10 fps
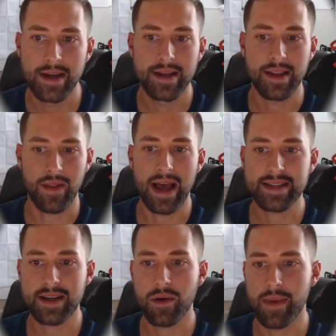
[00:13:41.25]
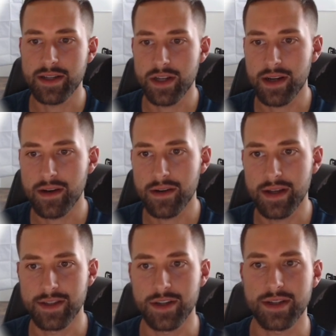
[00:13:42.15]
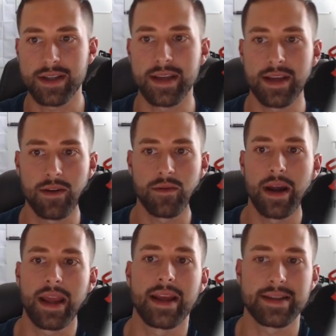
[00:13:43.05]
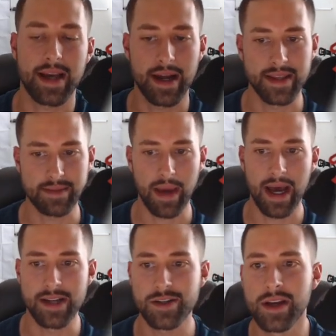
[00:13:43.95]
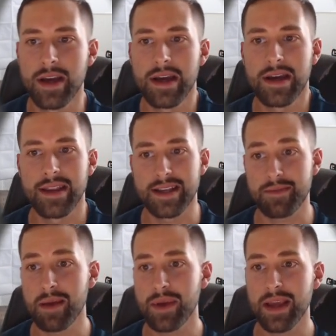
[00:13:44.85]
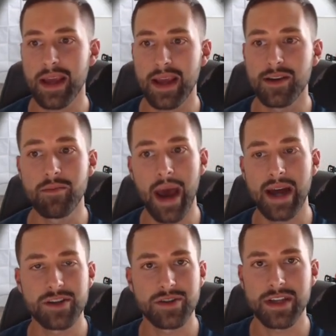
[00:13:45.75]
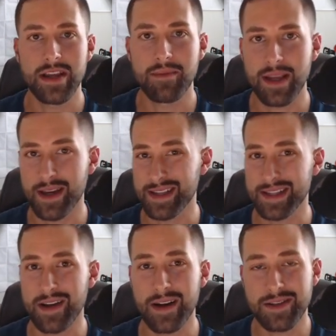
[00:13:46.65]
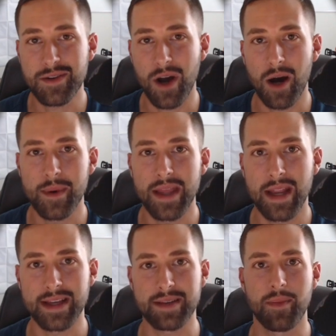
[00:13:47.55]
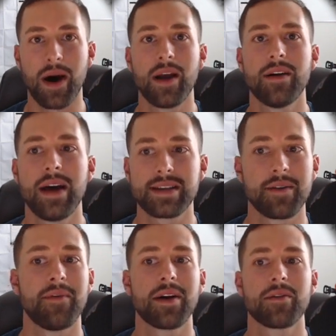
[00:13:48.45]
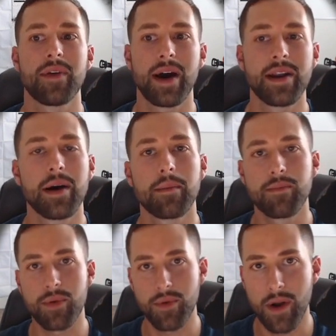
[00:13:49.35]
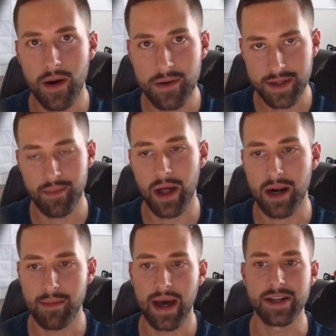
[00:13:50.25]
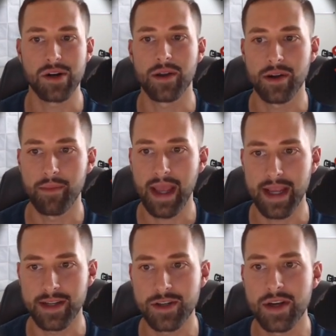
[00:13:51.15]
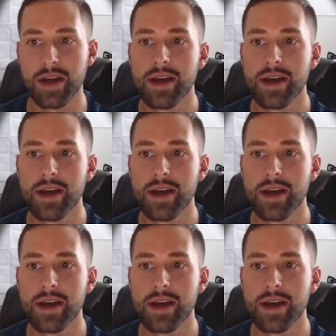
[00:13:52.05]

The last thing I want to mention here is just the right-hand side, this badge. This may be a new badge you're seeing because it's not too common that a supplier has a verified pro supplier badge on their page.